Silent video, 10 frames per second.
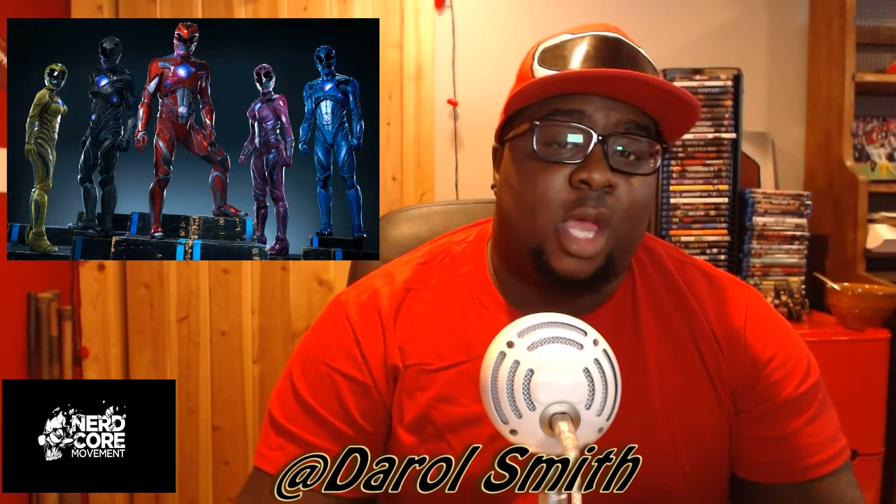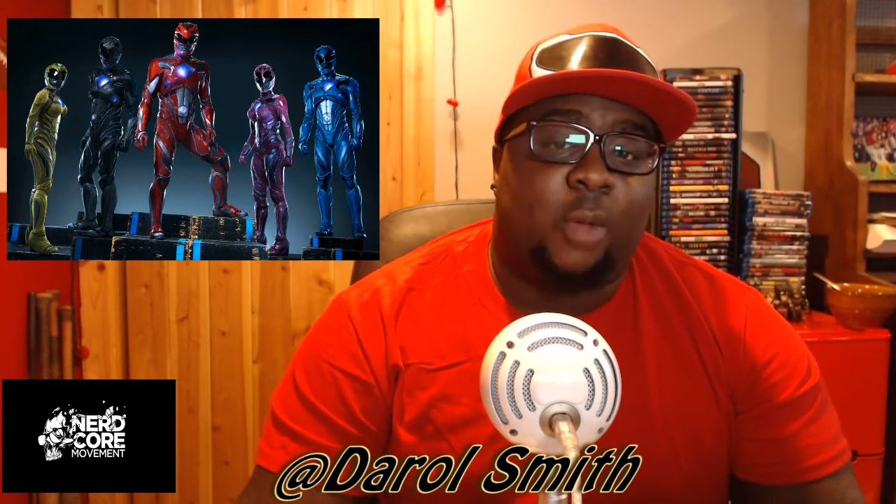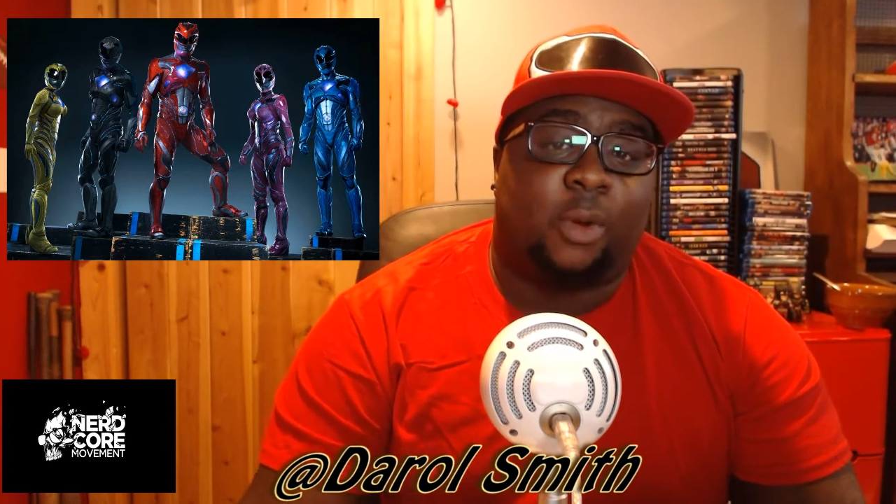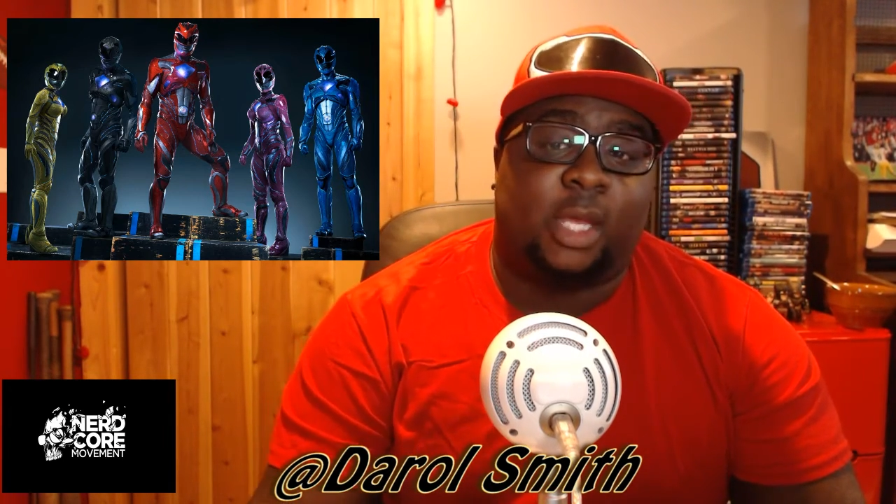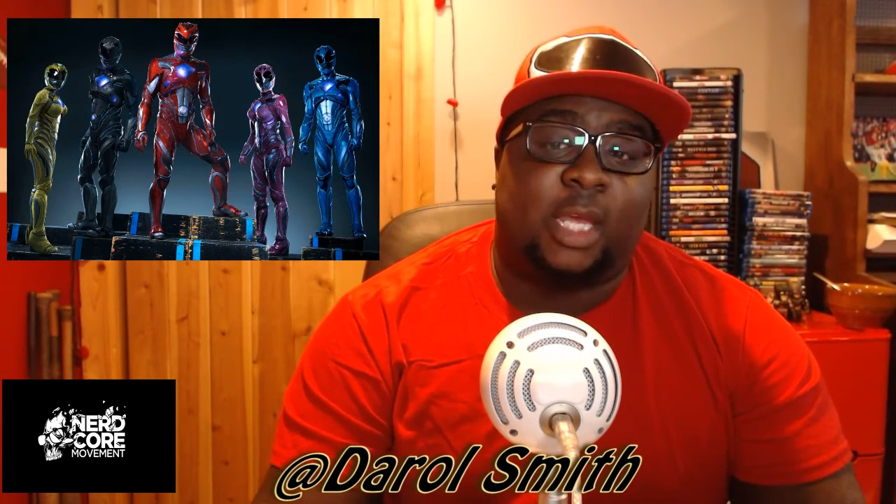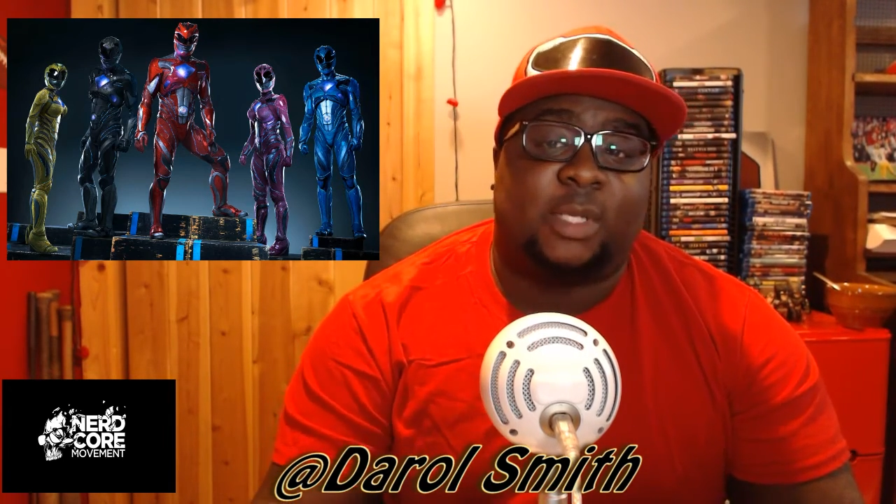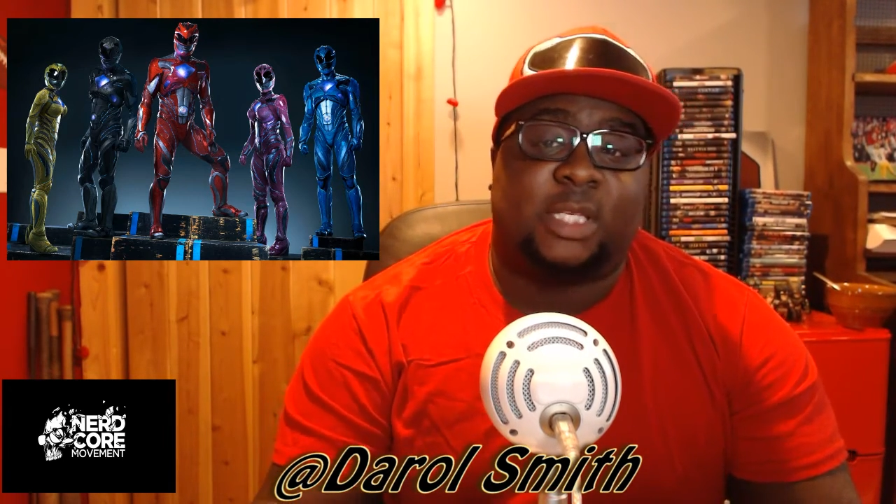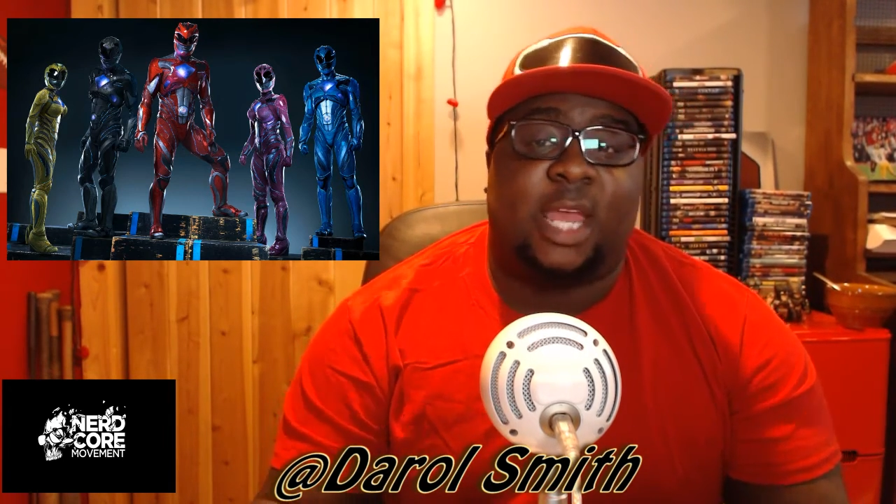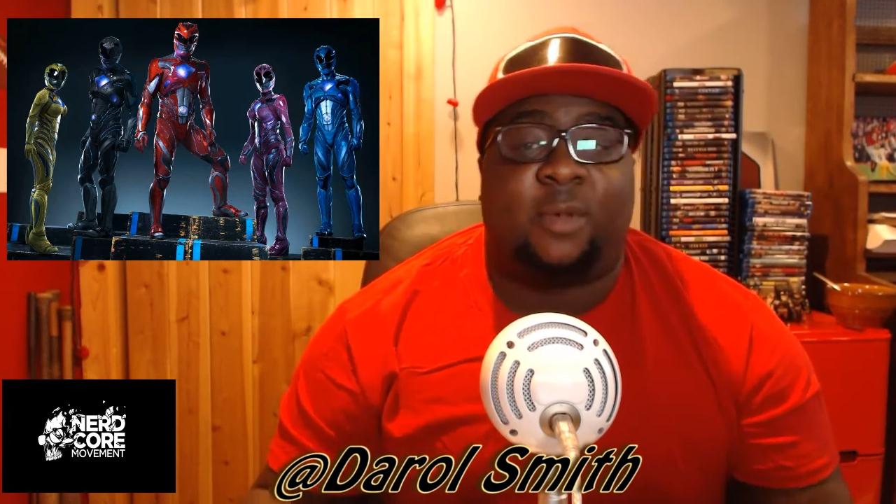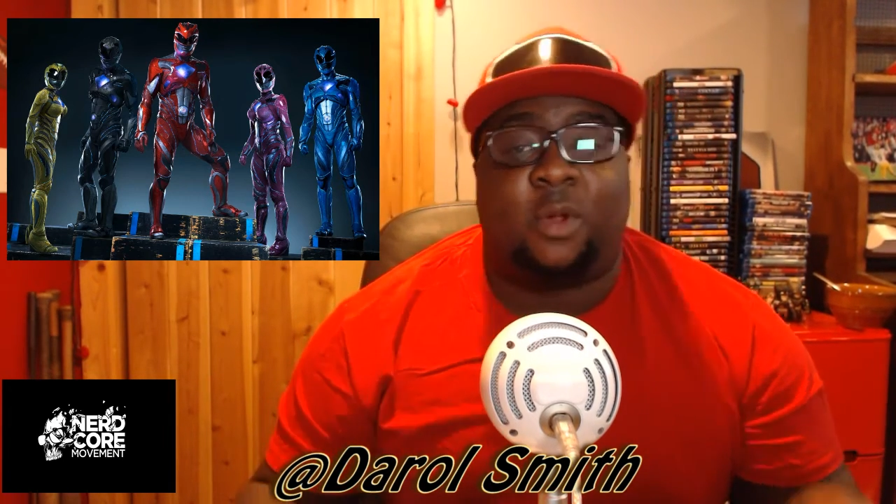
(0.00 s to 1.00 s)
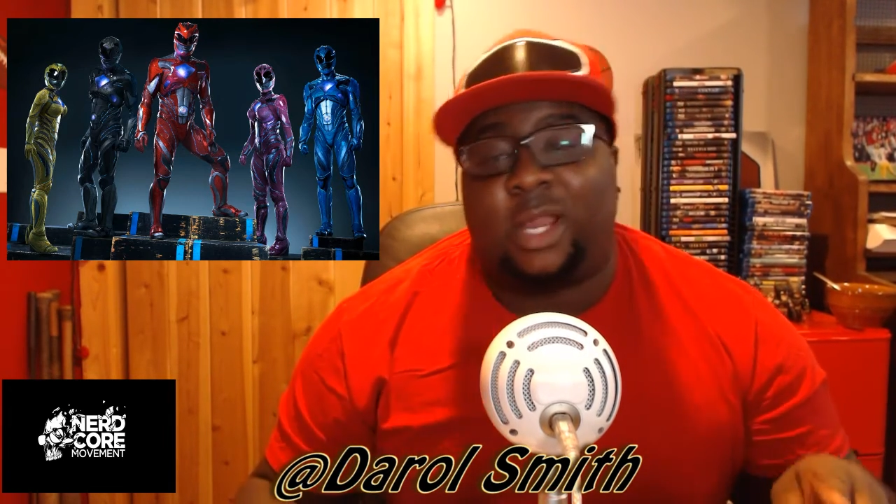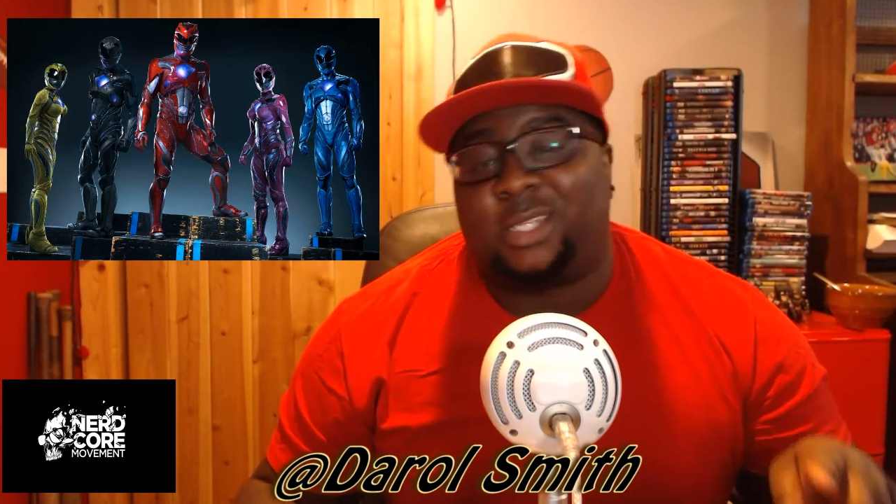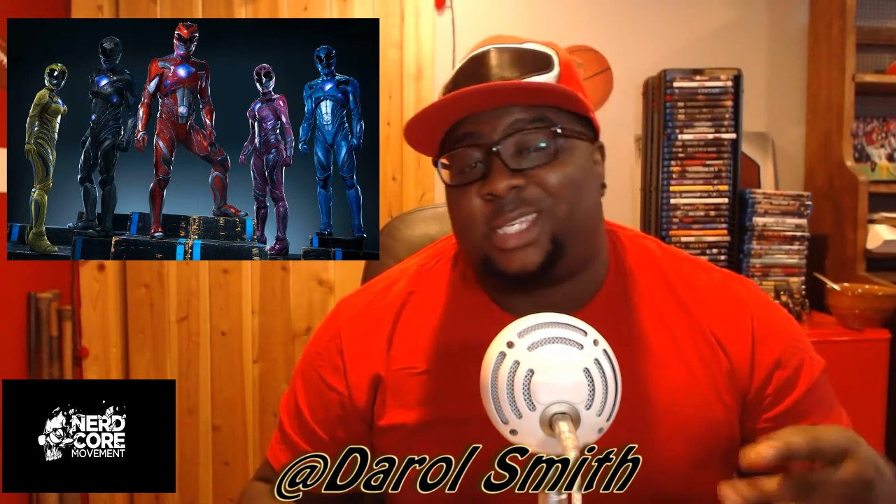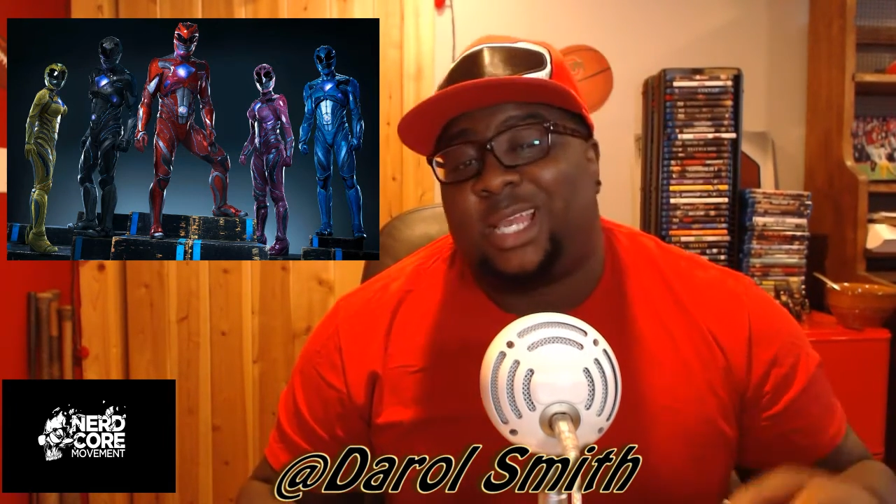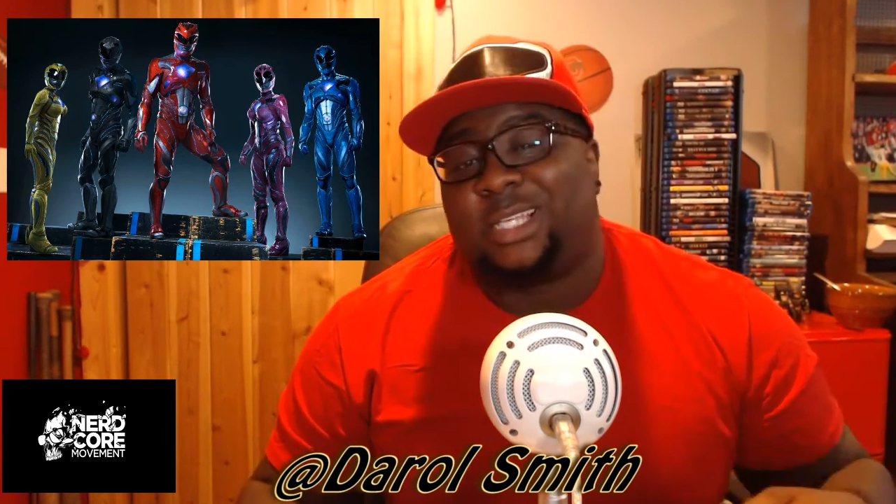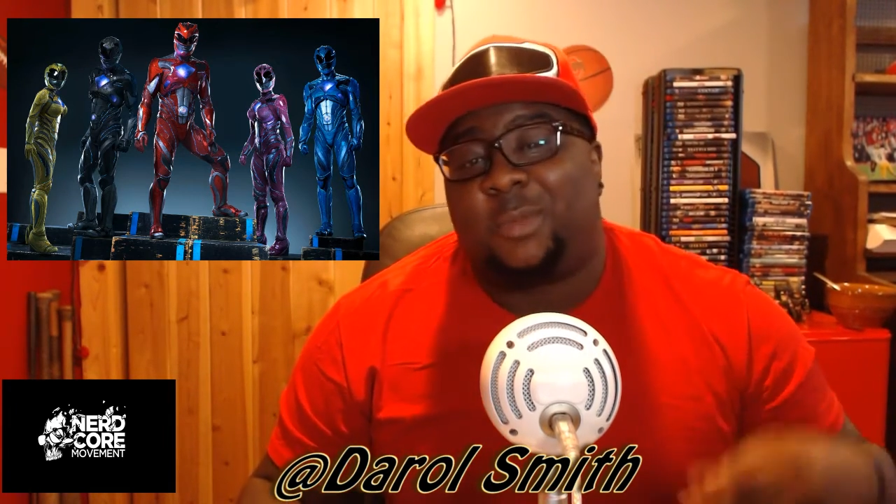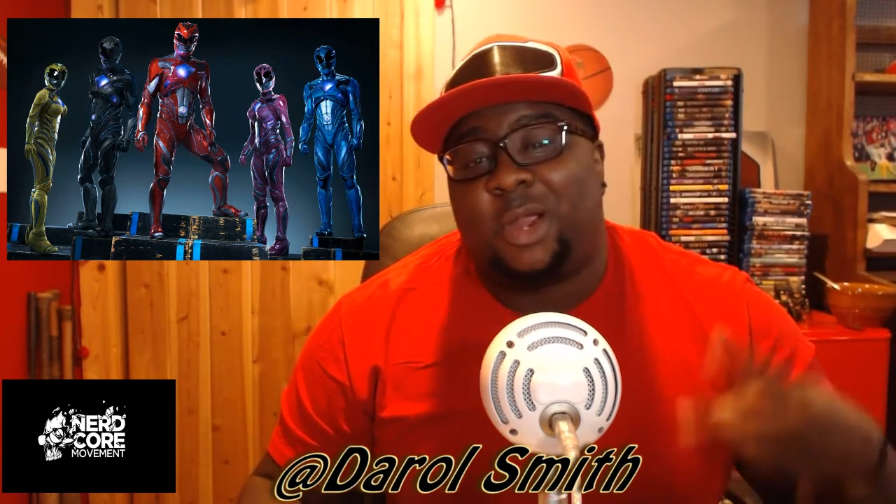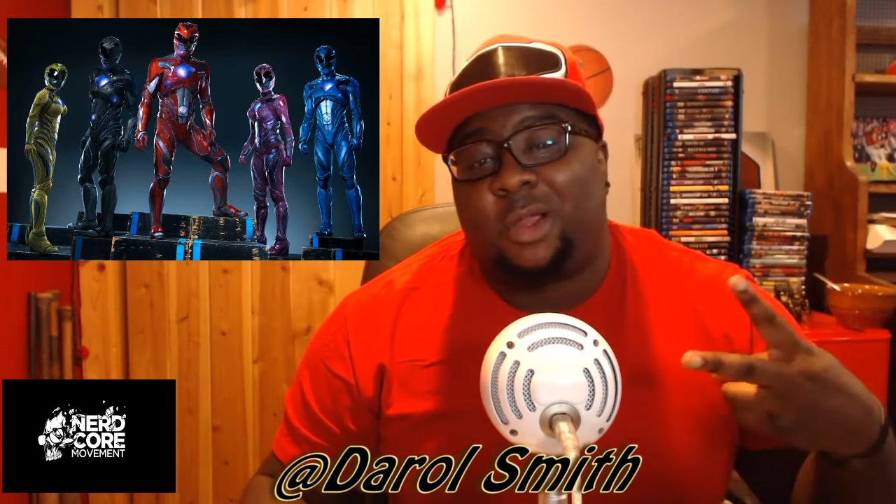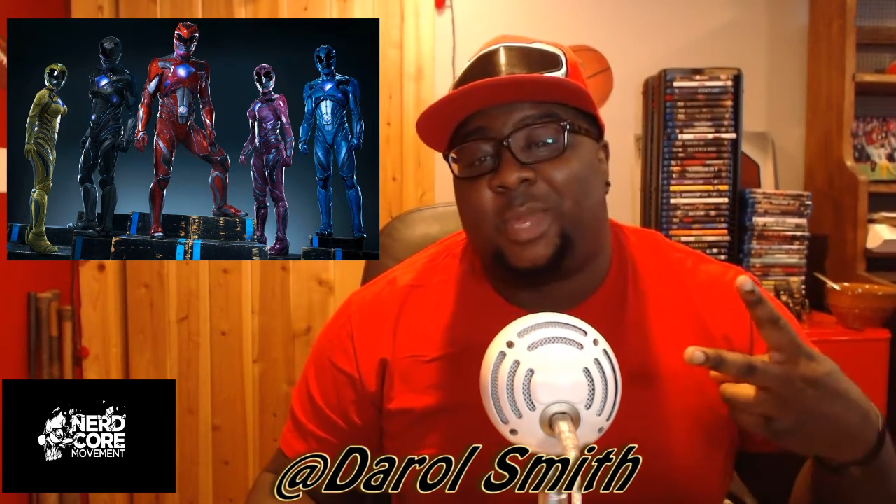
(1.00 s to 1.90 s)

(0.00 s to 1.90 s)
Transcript: and we're gonna keep this game going. I'll see you guys tomorrow.